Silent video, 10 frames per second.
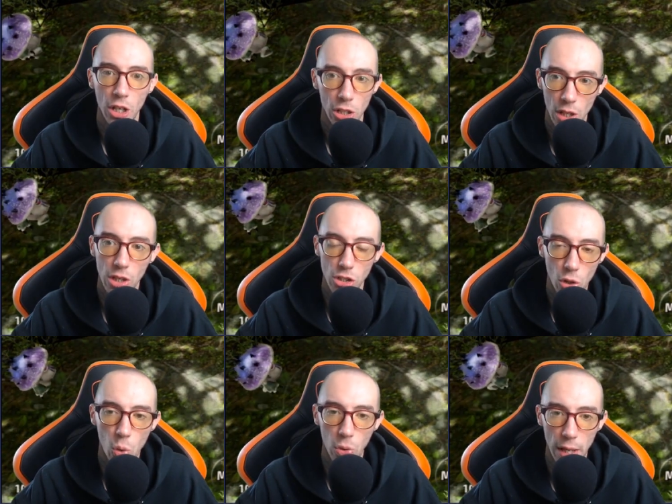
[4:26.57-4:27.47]
There is a
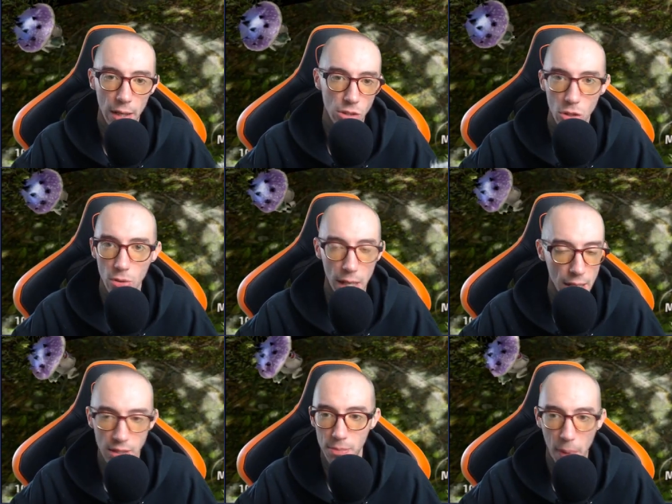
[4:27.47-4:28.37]
cooldown, so you
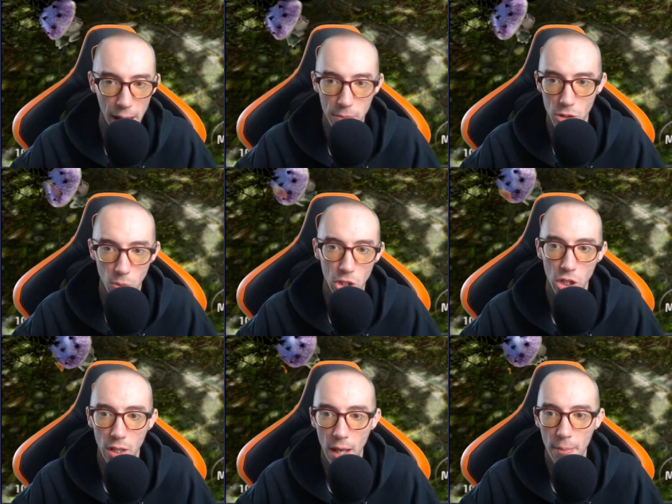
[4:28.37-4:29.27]
can't spam
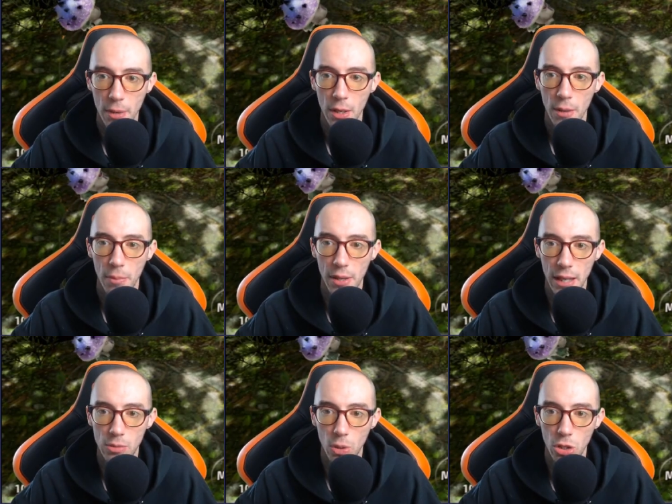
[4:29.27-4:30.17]
switching them, but
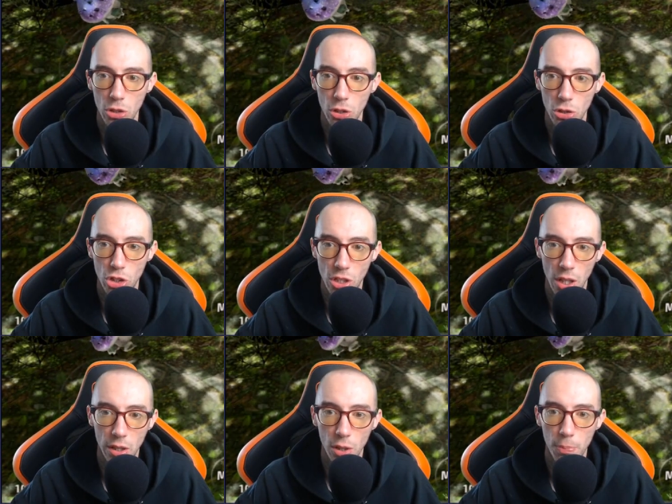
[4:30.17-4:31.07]
that's what you do. You just
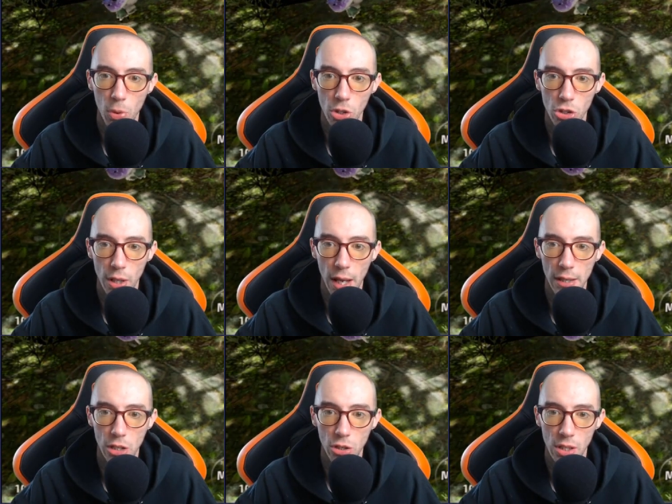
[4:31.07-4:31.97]
click their portrait, and
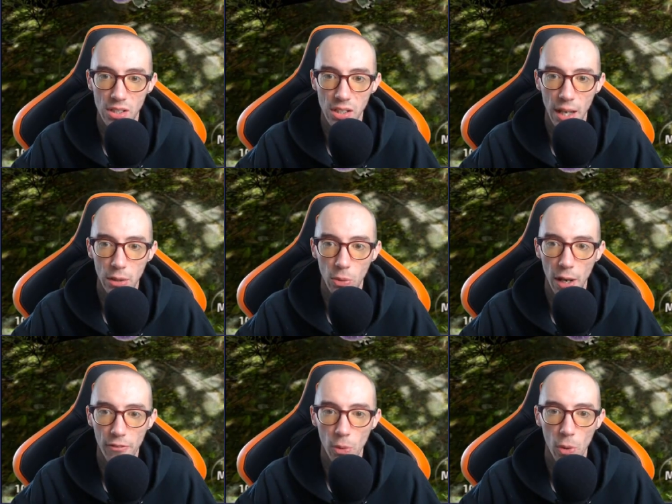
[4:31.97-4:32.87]
then you can select
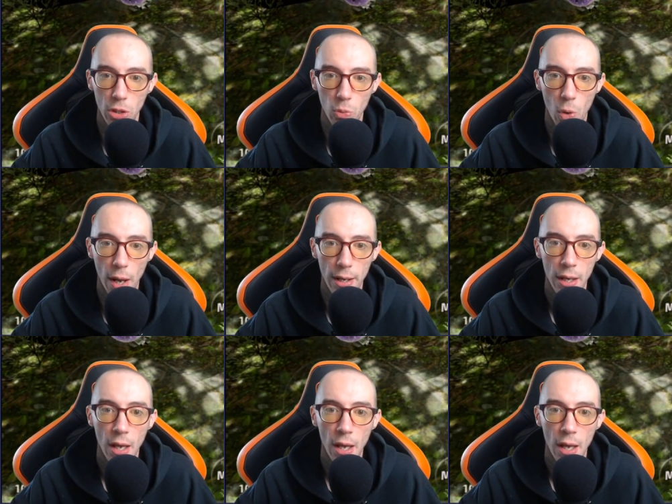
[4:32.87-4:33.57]
whatever one you want.